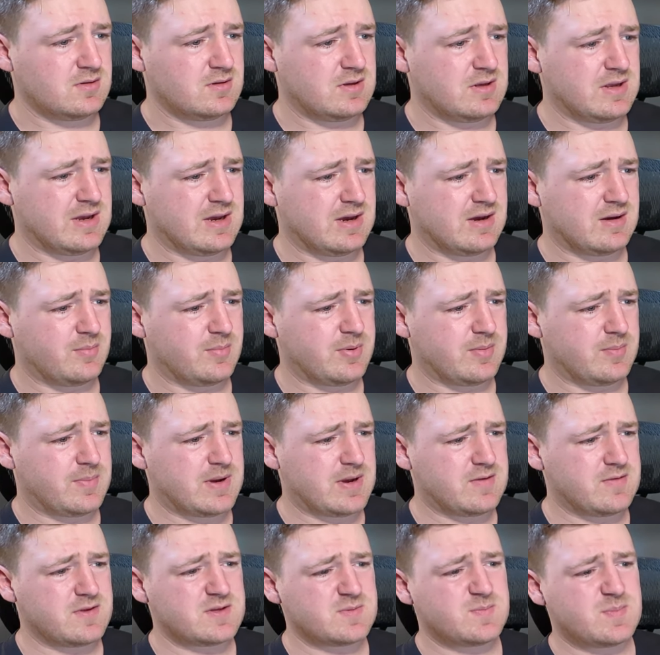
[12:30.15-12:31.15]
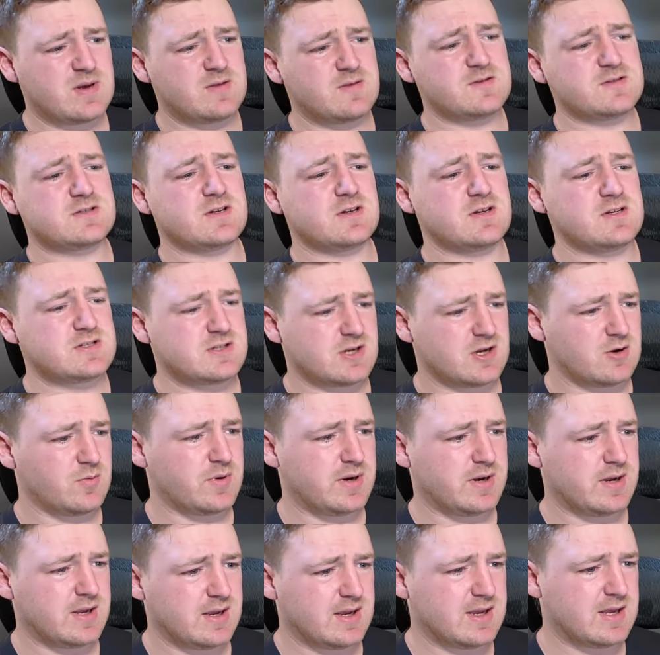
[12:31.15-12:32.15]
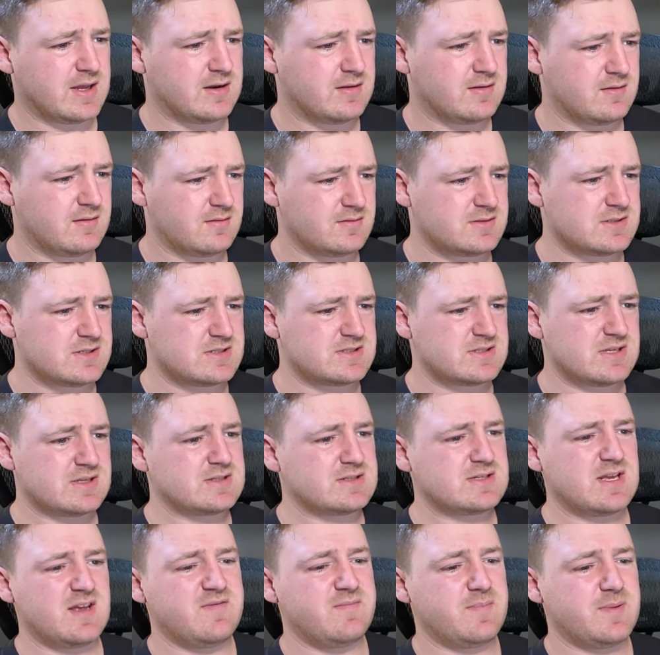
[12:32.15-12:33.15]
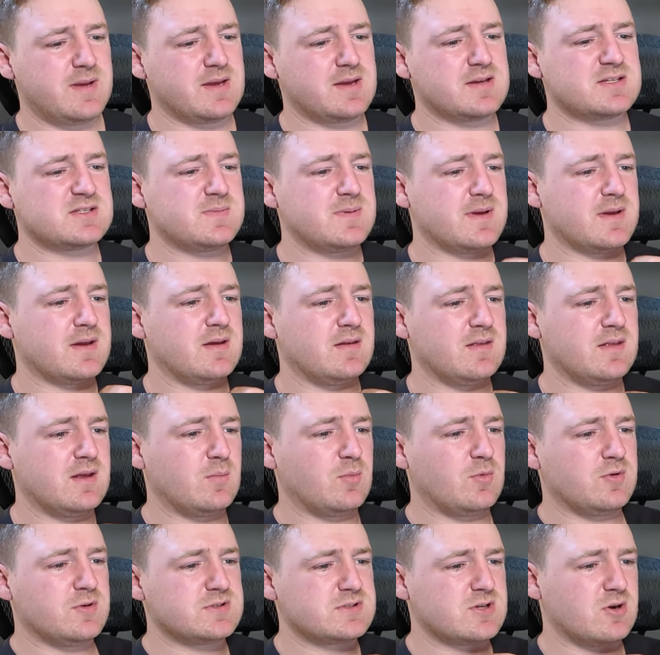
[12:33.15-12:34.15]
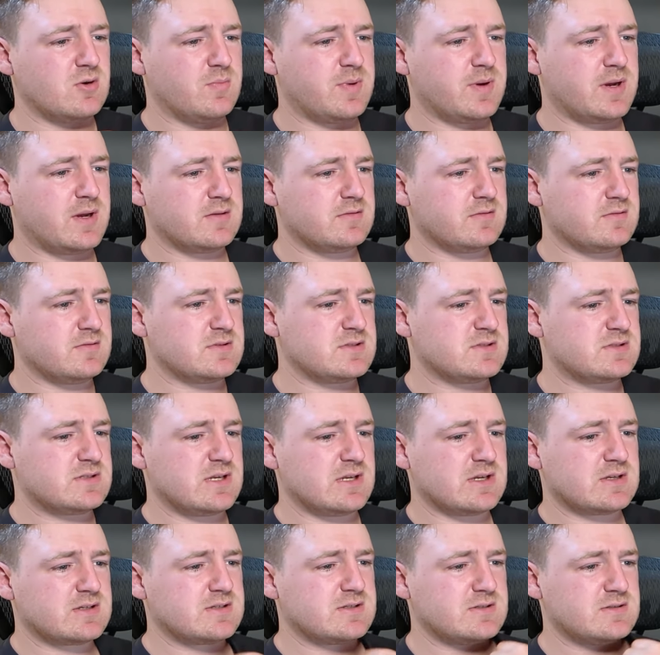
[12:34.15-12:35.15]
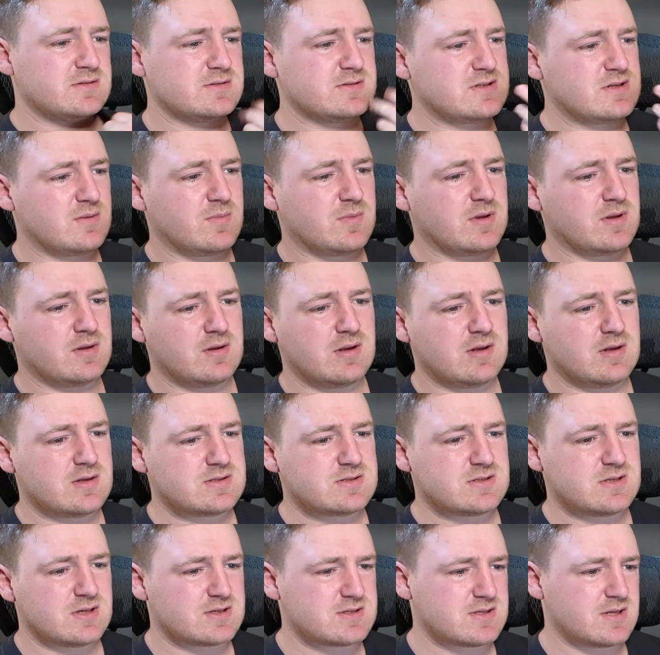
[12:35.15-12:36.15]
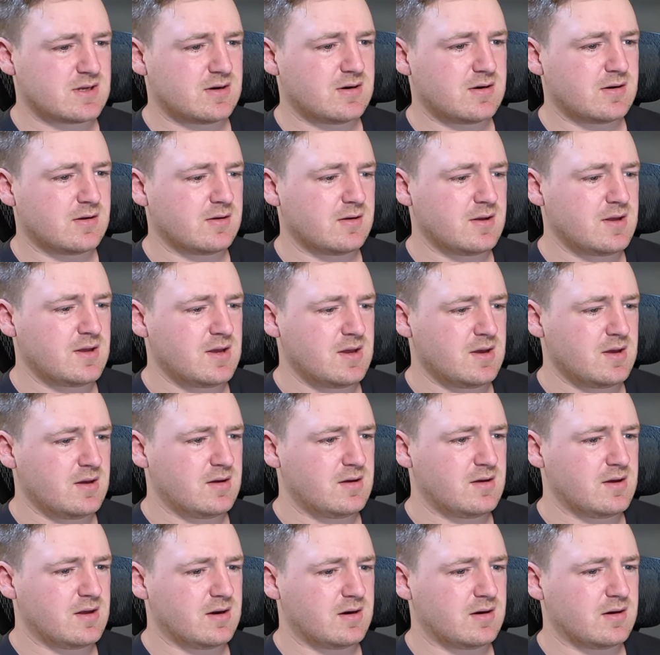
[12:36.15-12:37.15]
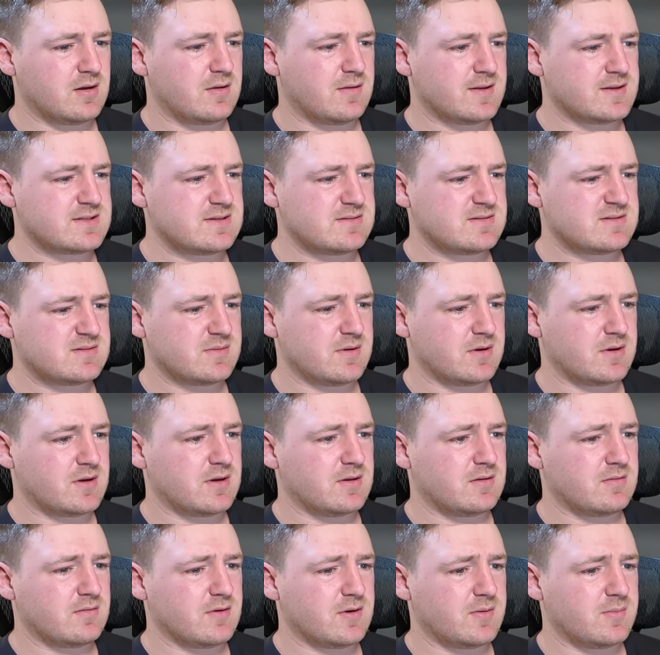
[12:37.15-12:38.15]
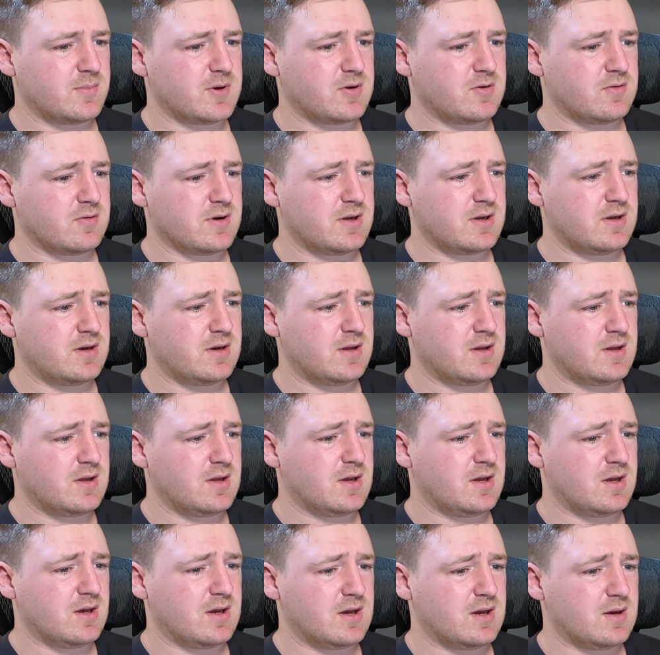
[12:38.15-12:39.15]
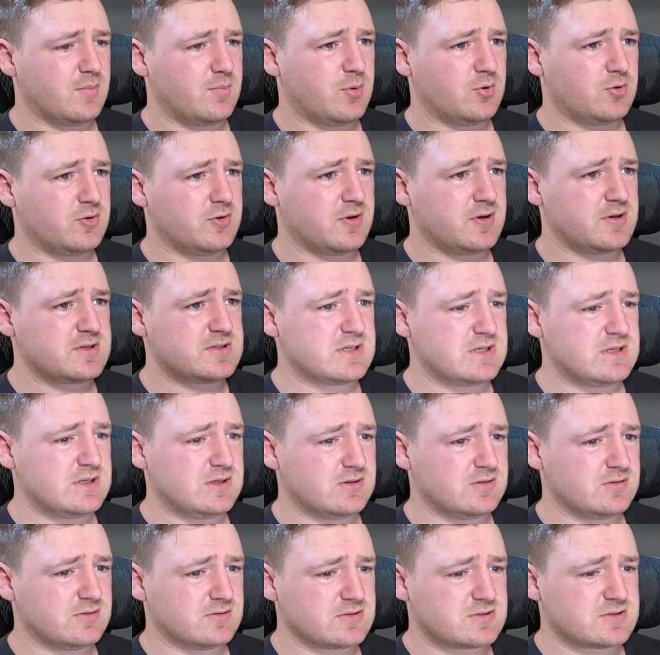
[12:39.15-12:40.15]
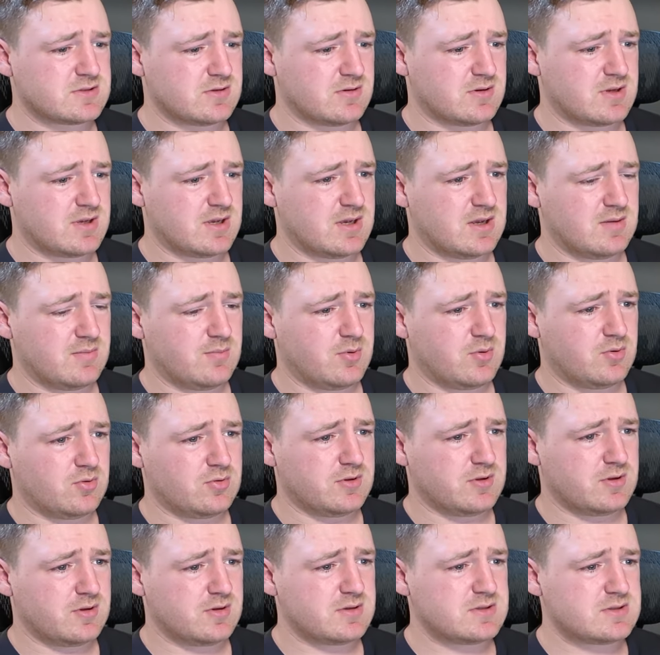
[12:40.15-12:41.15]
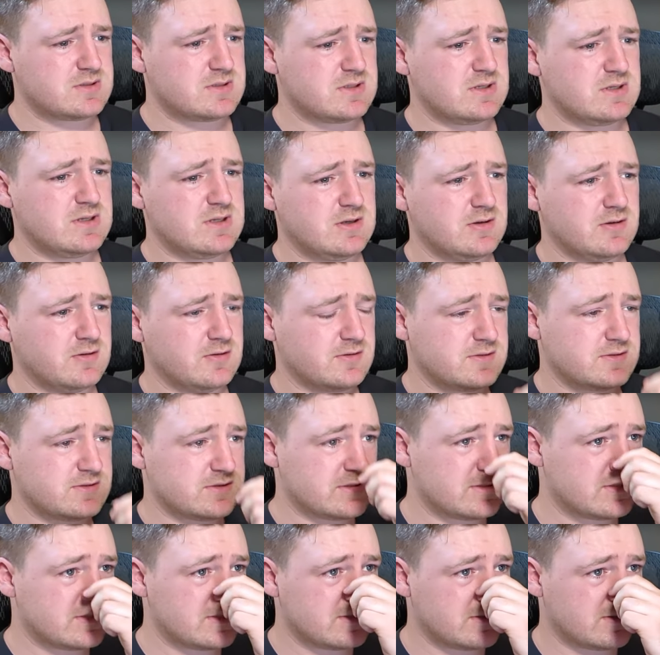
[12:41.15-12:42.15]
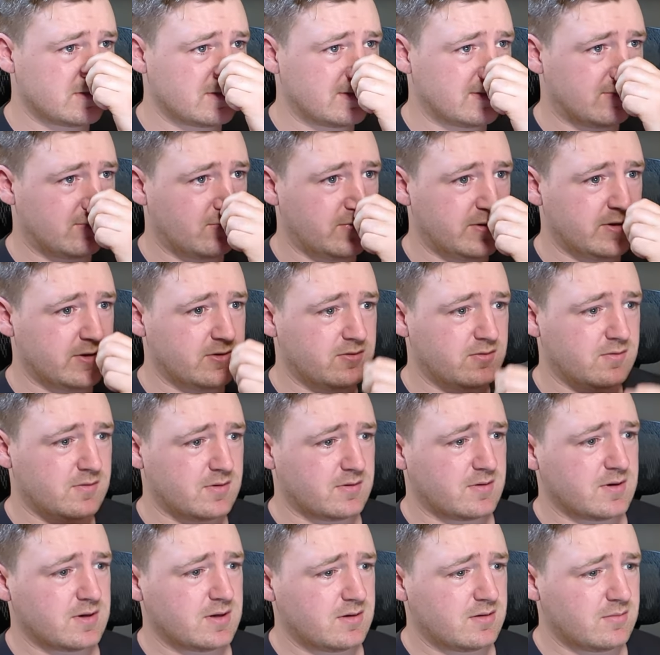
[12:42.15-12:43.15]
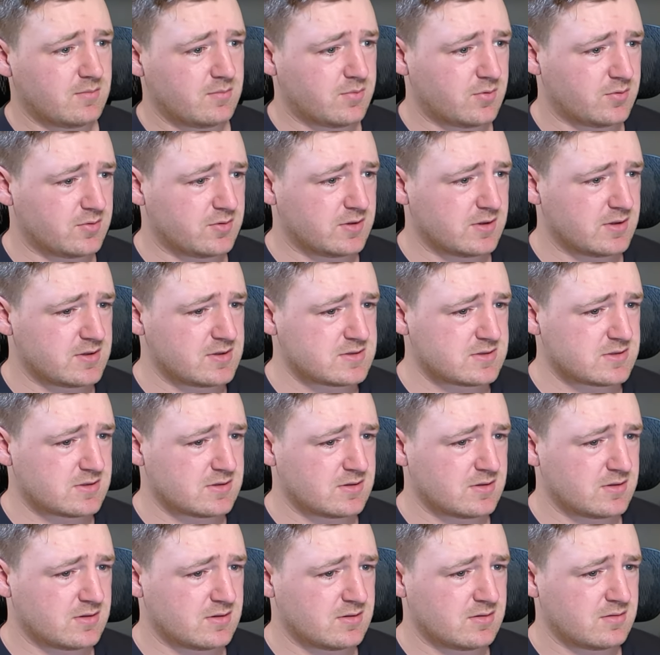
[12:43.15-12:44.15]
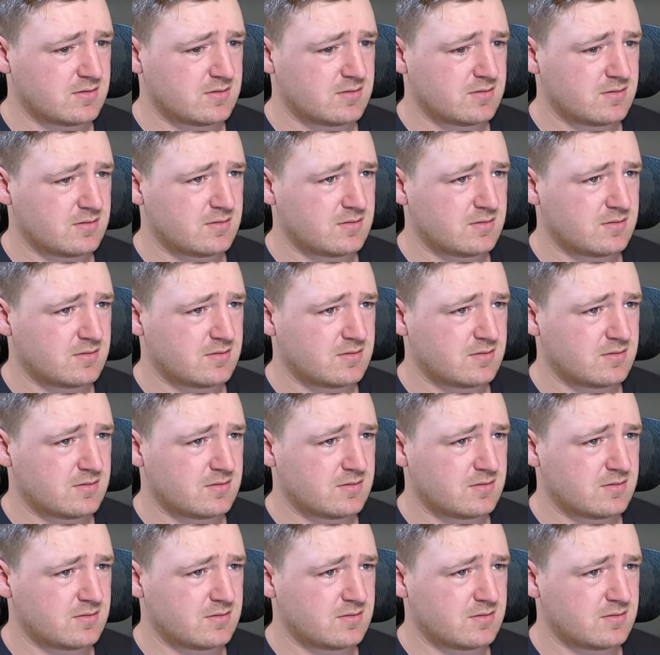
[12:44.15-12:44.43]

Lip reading: Yeah, Panthers gotta start winning again. It's a safe pick as picking them. We'll just go Panthers six something. Yeah, six. I don't know. That seems about right. Bulldogs, Eels. Okay, Bulldogs, Eels. This is a weird one, right? Bulldogs are.